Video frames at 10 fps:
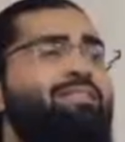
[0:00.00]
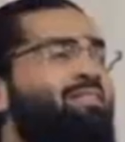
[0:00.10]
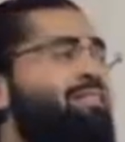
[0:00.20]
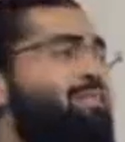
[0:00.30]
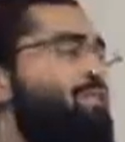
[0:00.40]
in
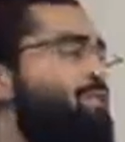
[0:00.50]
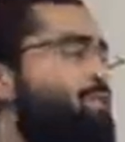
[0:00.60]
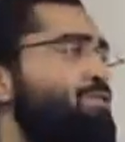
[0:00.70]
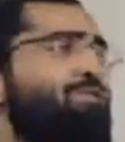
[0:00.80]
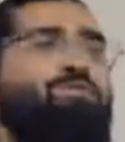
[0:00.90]
such a
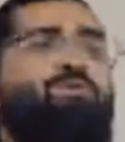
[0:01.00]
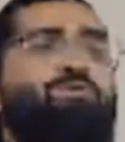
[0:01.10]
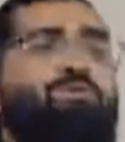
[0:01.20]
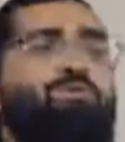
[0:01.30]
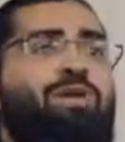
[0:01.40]

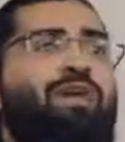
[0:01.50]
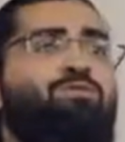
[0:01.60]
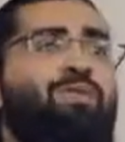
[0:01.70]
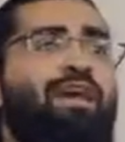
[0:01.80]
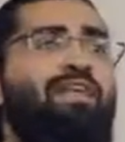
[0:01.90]

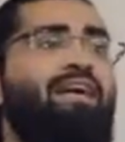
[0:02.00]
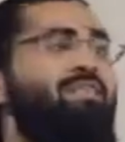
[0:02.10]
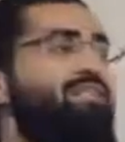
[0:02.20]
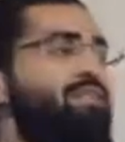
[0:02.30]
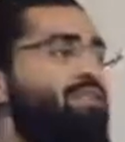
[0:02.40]
strange way
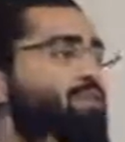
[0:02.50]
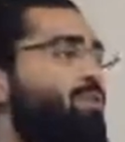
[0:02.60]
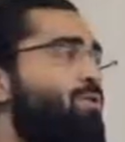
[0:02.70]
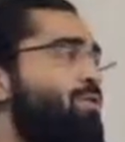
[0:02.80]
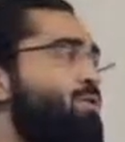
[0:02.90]
that it just
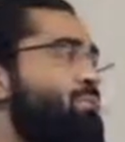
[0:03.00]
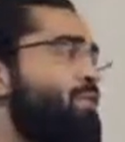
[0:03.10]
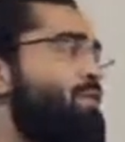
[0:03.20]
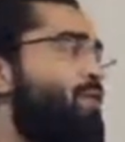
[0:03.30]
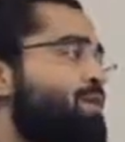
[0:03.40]
all arose
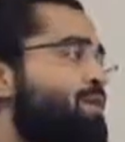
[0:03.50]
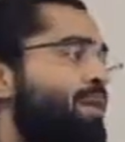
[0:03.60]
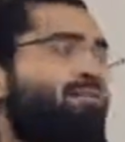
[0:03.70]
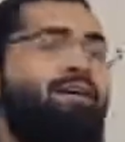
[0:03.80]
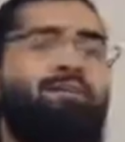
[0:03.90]
by chance,
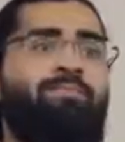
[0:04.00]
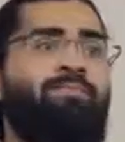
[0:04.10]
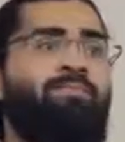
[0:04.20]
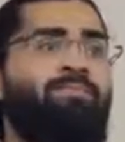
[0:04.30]
at random.